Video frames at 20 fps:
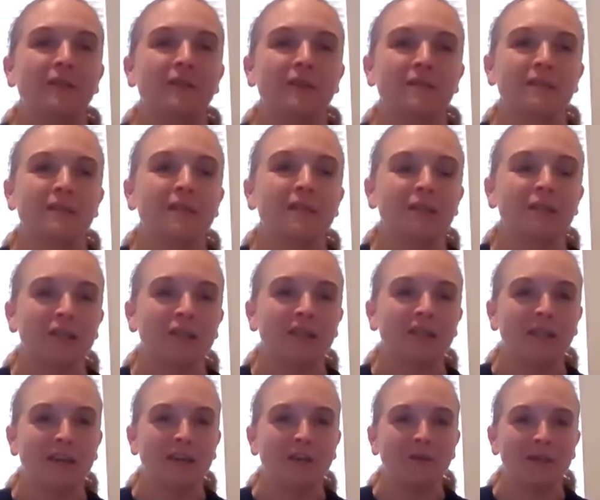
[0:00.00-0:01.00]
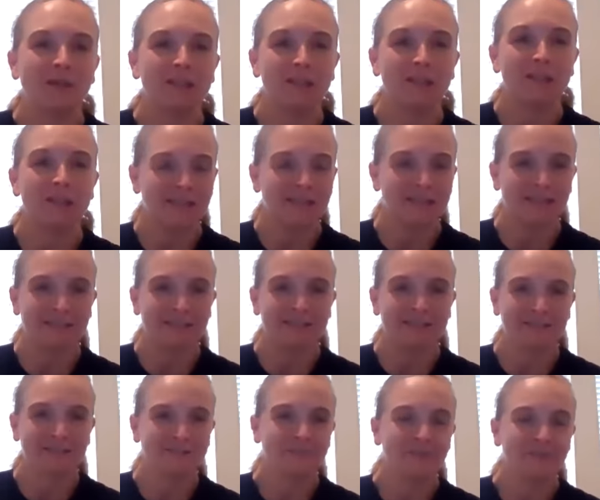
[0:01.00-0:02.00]
there's usually a lot of questions,
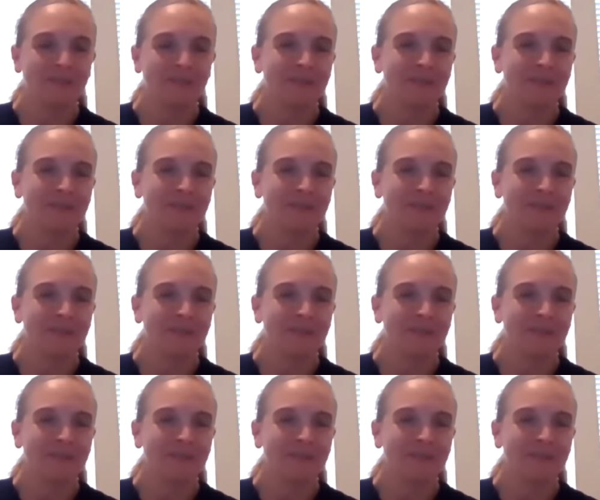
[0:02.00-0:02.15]
and